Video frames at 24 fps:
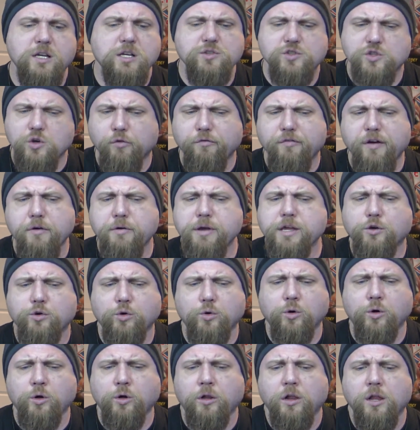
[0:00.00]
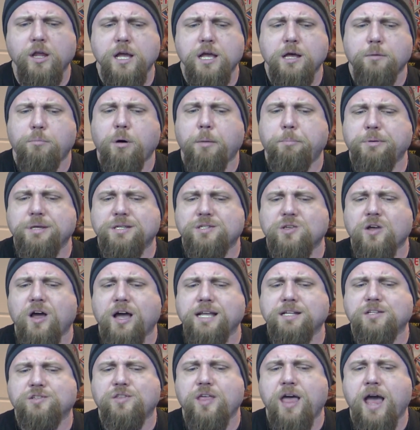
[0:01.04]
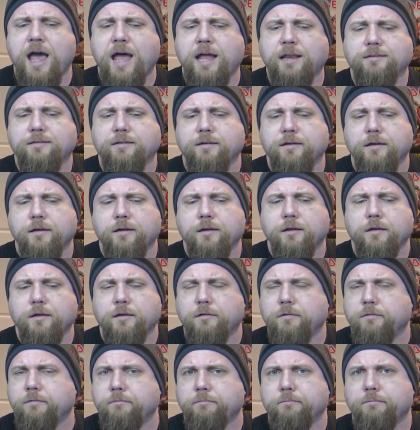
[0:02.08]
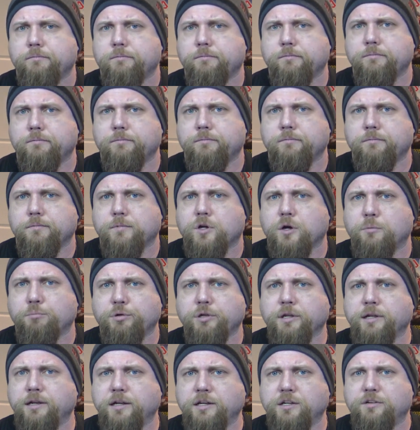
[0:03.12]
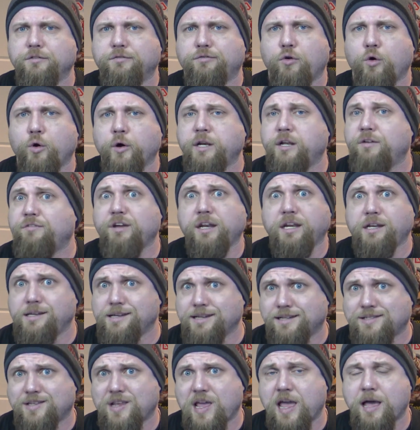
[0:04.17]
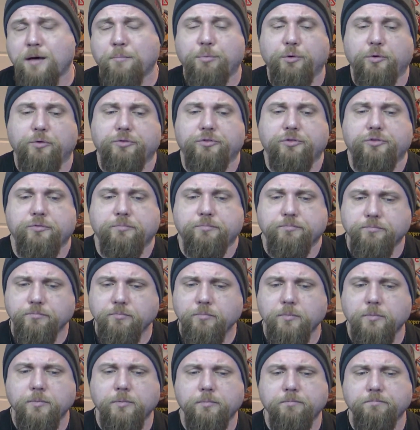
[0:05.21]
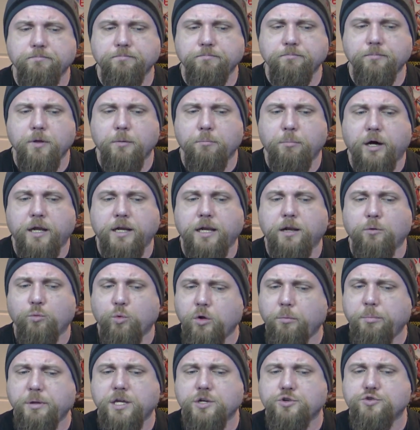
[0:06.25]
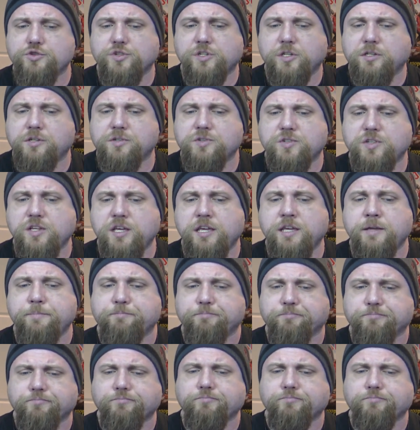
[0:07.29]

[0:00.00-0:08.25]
So very cool, but besides that, completely devoid of any examples. But it will be interesting to see